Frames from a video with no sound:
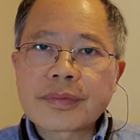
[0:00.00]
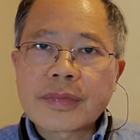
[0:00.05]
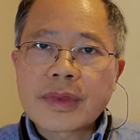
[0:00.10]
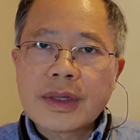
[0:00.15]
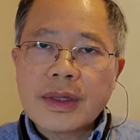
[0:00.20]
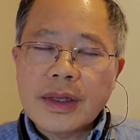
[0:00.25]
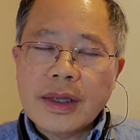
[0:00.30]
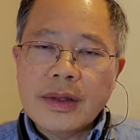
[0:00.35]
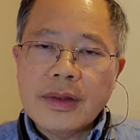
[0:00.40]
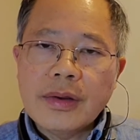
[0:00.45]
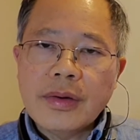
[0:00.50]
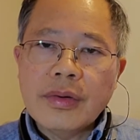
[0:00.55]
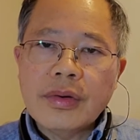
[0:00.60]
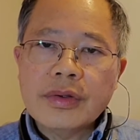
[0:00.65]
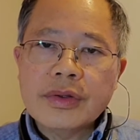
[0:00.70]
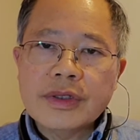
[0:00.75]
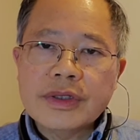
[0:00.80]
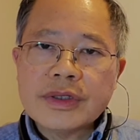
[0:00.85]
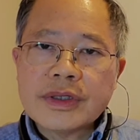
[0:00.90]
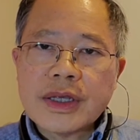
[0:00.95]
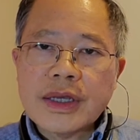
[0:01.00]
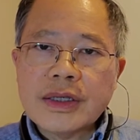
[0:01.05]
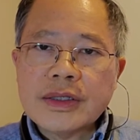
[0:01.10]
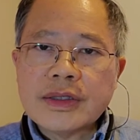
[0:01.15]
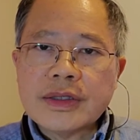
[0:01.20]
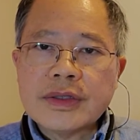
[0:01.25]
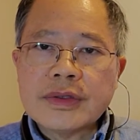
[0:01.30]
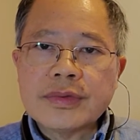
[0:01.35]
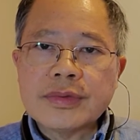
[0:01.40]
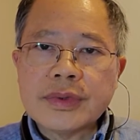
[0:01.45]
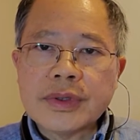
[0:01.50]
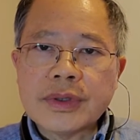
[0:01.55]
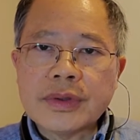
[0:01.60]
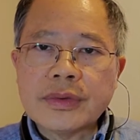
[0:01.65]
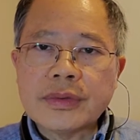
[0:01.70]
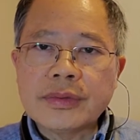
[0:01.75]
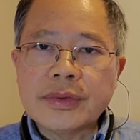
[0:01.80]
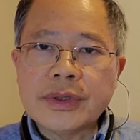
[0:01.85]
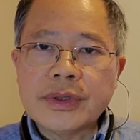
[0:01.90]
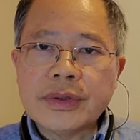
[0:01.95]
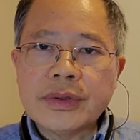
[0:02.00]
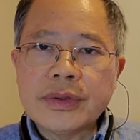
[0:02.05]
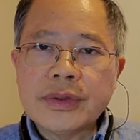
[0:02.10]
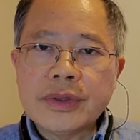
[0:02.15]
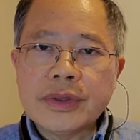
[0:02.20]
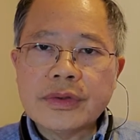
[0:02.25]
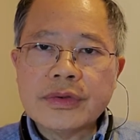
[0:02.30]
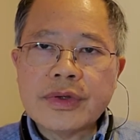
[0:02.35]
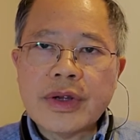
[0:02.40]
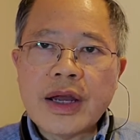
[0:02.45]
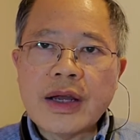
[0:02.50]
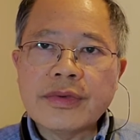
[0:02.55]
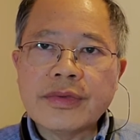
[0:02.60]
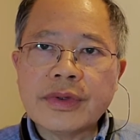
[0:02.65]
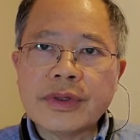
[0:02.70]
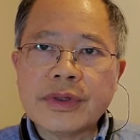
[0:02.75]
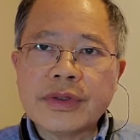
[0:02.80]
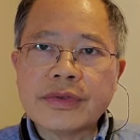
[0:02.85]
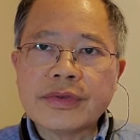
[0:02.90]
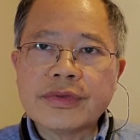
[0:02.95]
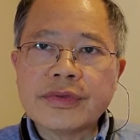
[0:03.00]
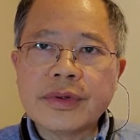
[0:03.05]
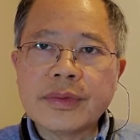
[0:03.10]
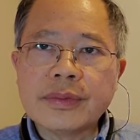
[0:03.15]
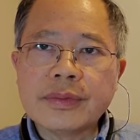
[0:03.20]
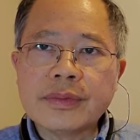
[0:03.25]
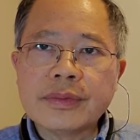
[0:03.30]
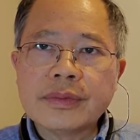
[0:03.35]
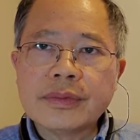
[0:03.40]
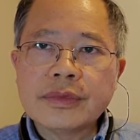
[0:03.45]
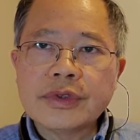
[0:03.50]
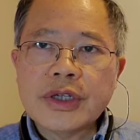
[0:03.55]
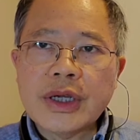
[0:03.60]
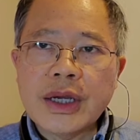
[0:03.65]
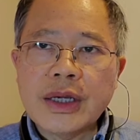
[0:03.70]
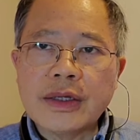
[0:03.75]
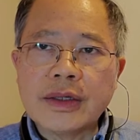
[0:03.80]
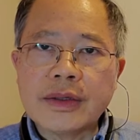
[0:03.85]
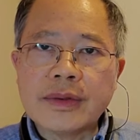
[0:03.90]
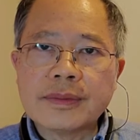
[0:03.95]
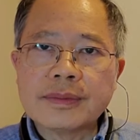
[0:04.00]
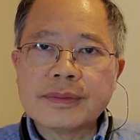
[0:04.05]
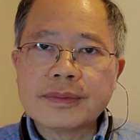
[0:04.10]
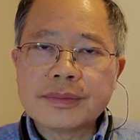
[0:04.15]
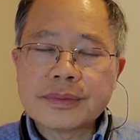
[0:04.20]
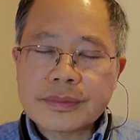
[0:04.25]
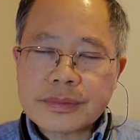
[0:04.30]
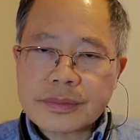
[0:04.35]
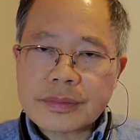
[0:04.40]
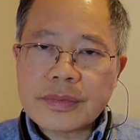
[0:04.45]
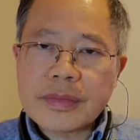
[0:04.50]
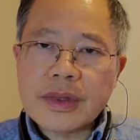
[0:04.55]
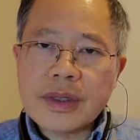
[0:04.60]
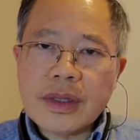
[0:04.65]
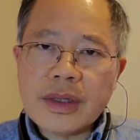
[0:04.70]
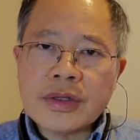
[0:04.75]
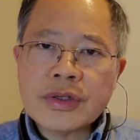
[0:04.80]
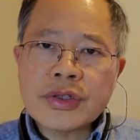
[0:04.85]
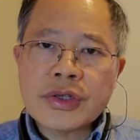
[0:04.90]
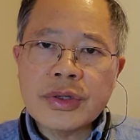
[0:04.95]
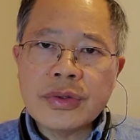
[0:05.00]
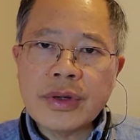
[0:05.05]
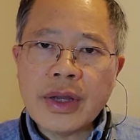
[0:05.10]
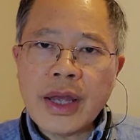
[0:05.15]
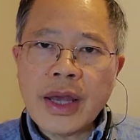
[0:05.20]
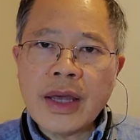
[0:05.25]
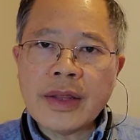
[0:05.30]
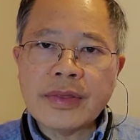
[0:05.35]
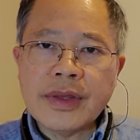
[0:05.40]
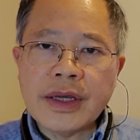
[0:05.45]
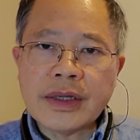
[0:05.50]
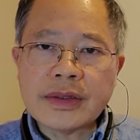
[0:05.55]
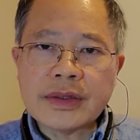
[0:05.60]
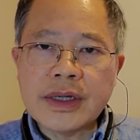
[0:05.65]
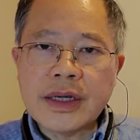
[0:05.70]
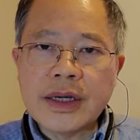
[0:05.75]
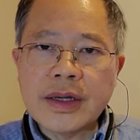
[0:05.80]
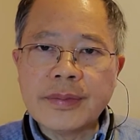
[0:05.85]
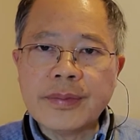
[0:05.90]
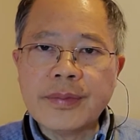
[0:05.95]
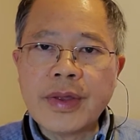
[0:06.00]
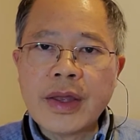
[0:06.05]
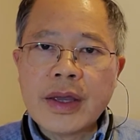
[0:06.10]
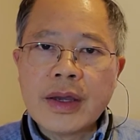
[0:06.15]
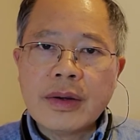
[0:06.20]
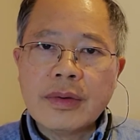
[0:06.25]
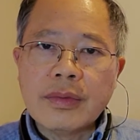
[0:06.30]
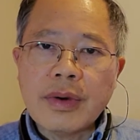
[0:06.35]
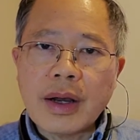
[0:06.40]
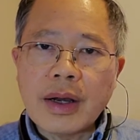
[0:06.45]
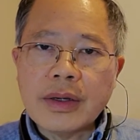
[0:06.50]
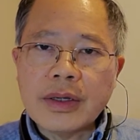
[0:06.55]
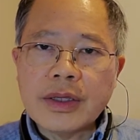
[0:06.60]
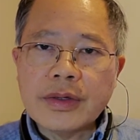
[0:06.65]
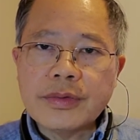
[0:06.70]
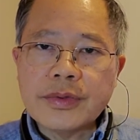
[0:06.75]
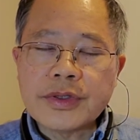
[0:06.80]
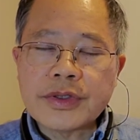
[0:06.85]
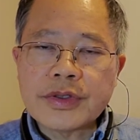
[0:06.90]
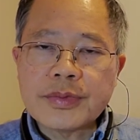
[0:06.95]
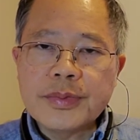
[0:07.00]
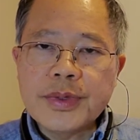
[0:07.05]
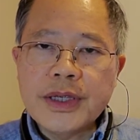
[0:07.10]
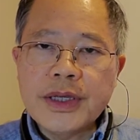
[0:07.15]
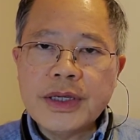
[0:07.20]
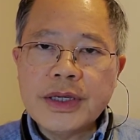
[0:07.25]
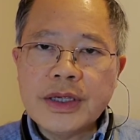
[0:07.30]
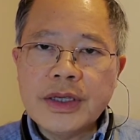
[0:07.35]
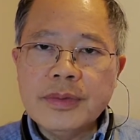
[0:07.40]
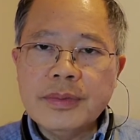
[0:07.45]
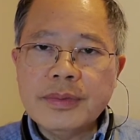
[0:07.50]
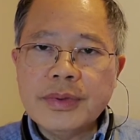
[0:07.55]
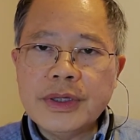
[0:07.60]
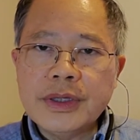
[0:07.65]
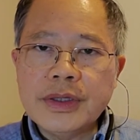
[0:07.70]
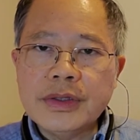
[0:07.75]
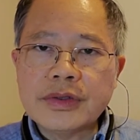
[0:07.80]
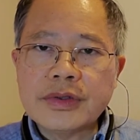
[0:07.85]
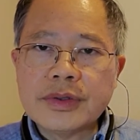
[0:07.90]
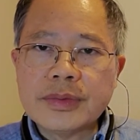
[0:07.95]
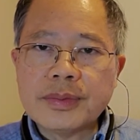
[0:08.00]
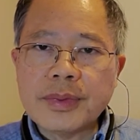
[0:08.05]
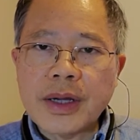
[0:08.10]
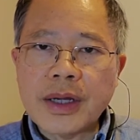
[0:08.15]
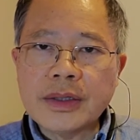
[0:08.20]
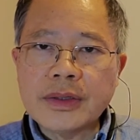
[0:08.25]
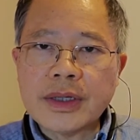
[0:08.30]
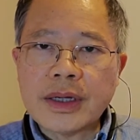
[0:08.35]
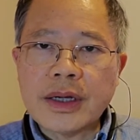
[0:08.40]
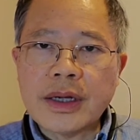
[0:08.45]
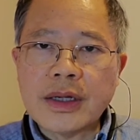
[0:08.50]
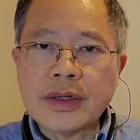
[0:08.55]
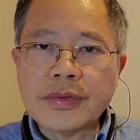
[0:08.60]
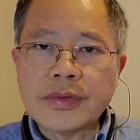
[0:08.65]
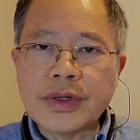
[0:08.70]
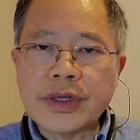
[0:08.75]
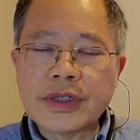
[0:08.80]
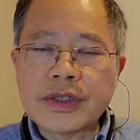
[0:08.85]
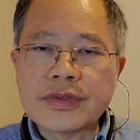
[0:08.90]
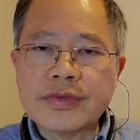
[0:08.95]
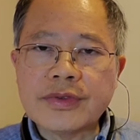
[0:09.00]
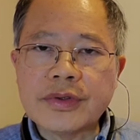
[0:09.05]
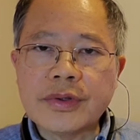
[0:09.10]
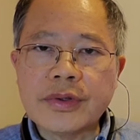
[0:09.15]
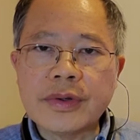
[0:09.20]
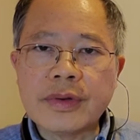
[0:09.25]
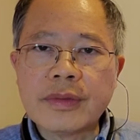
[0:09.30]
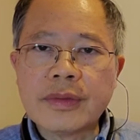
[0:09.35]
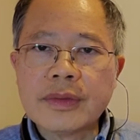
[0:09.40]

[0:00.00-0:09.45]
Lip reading: And all these cases were returning travelers from China. So at that time, while he was being impeached by the Congress for